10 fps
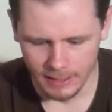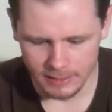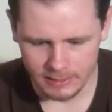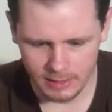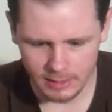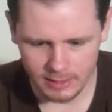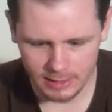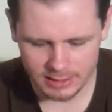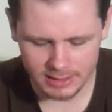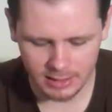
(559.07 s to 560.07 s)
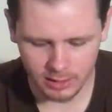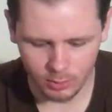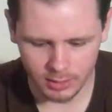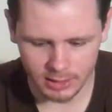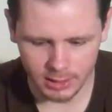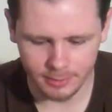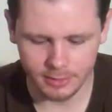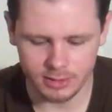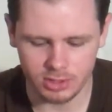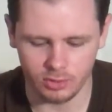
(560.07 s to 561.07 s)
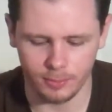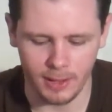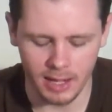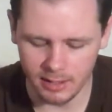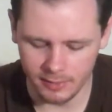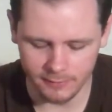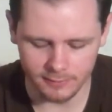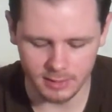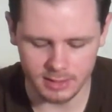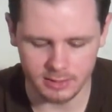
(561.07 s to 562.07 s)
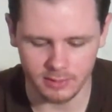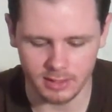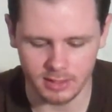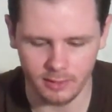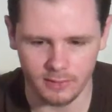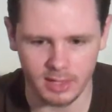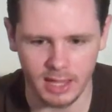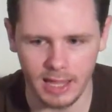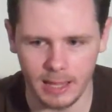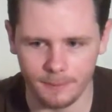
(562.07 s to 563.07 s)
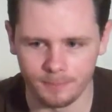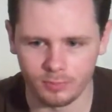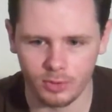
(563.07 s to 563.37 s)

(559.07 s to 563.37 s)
The next thing I want to talk about is the repetitiveness of the game.